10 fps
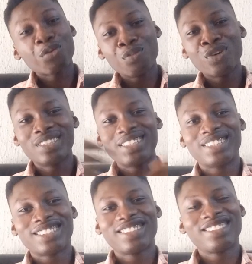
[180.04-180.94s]
with me on
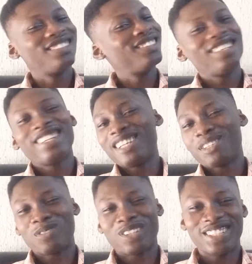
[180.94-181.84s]
this, let's
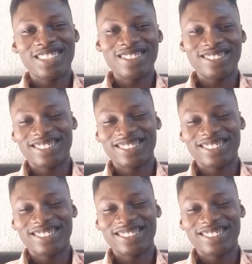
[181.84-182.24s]
fucking go.